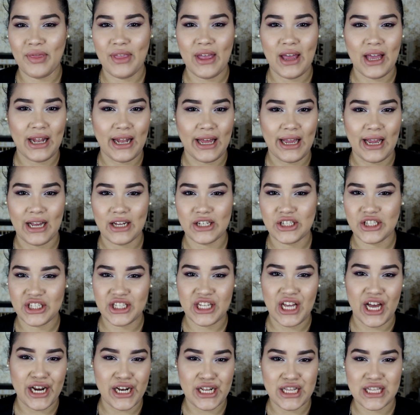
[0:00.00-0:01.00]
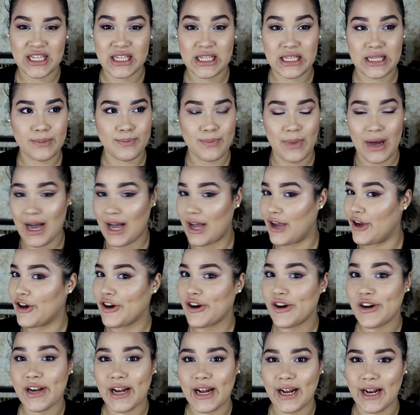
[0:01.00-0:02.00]
Like, I just got inspired
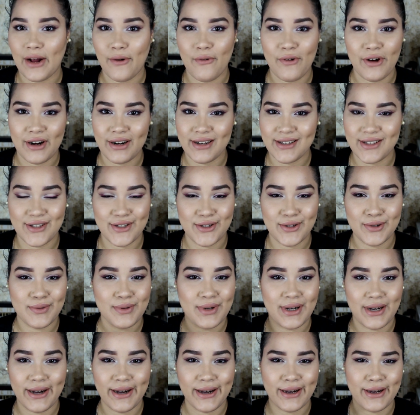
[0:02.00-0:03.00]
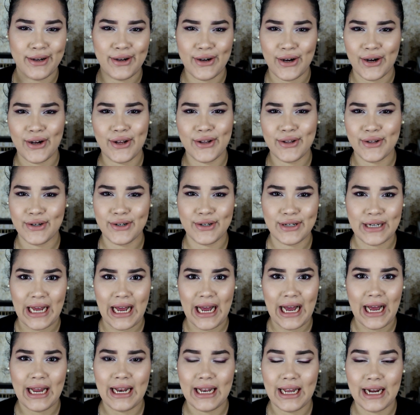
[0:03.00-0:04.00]
and I wanted to do a colored
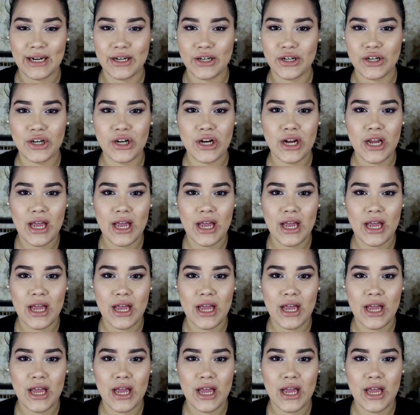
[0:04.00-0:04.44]
eyeliner.